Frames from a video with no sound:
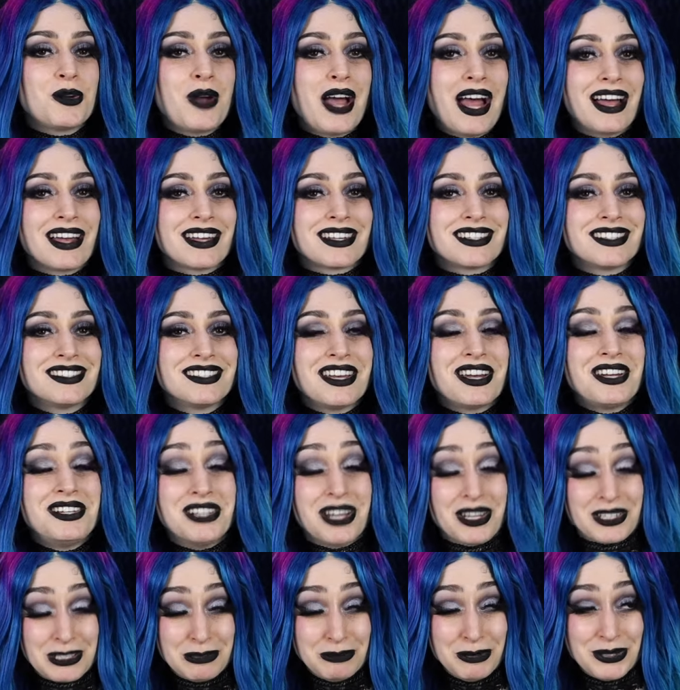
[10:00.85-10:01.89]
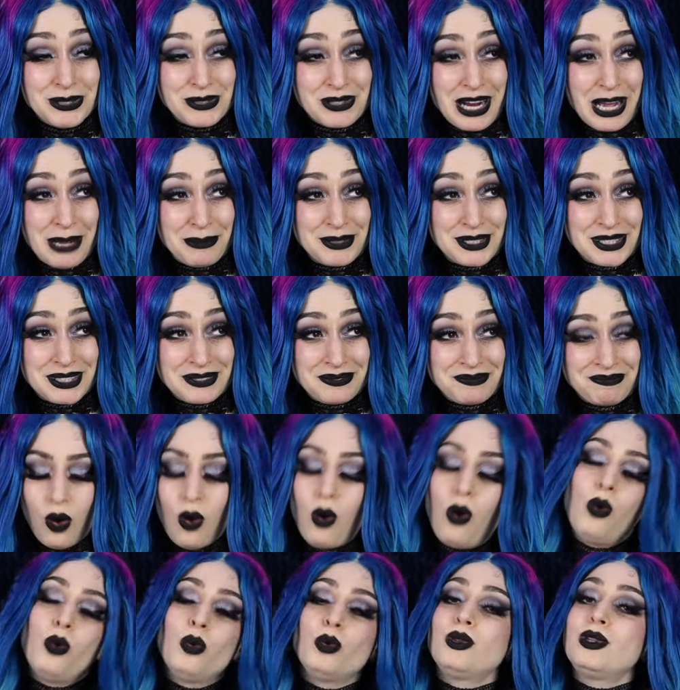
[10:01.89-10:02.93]
has adjustable straps.
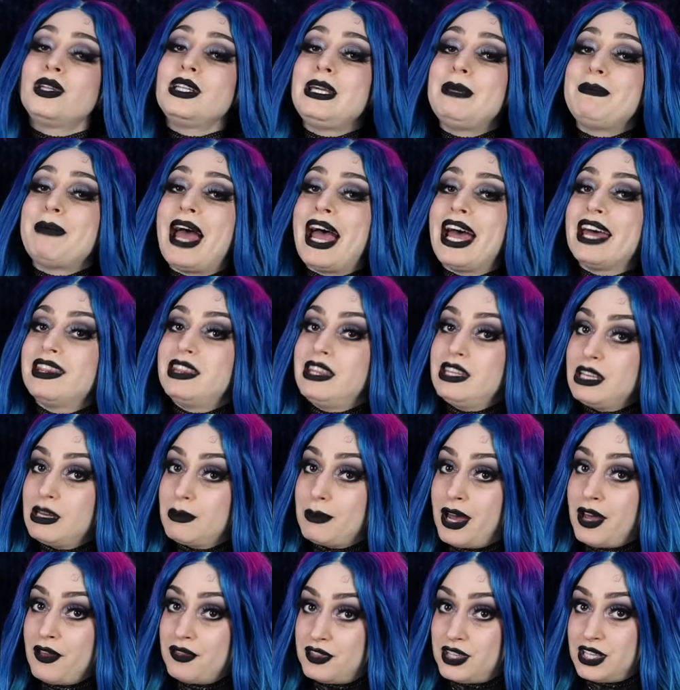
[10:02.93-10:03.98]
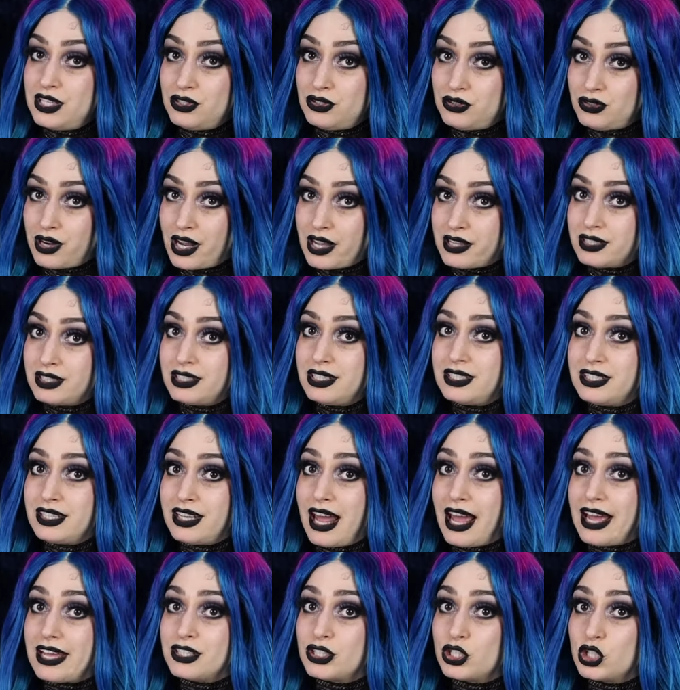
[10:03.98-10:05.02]
Only bad thing about this dress is it
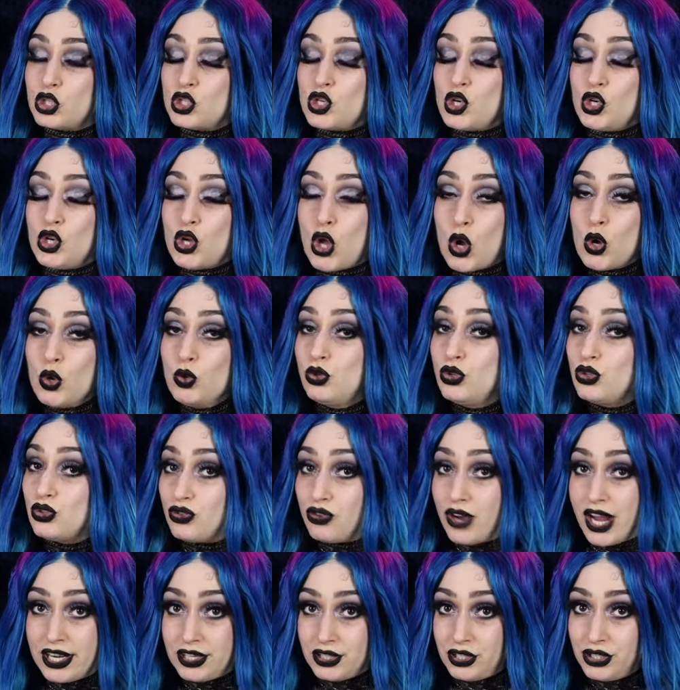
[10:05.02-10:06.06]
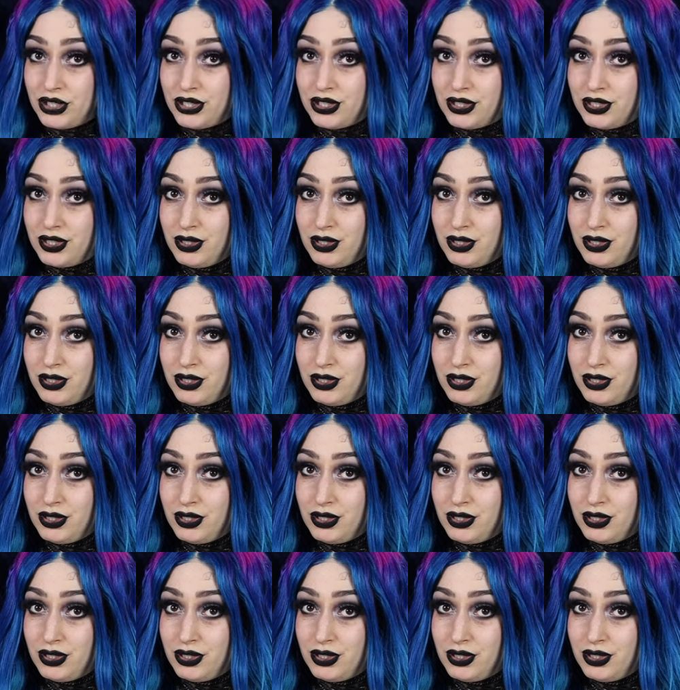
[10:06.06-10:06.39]
has no stretch